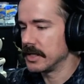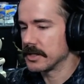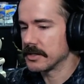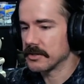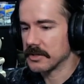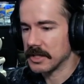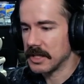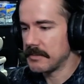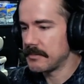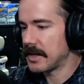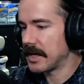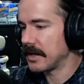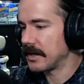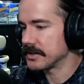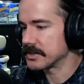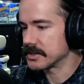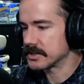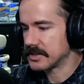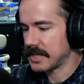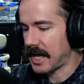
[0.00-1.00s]
Your emails,
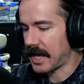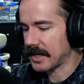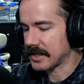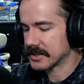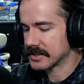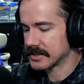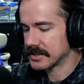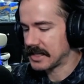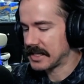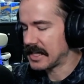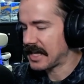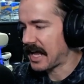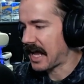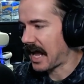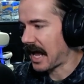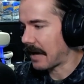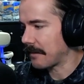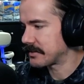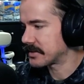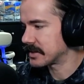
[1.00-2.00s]
your texts, any
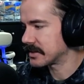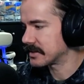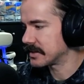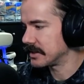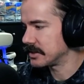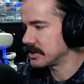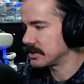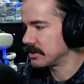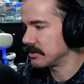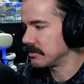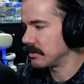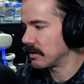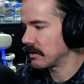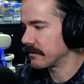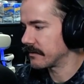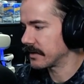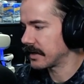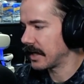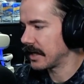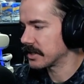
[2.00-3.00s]
apps that send you
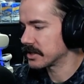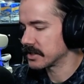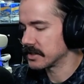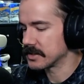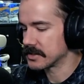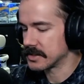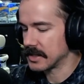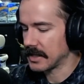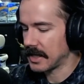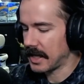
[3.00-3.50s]
notifications saying,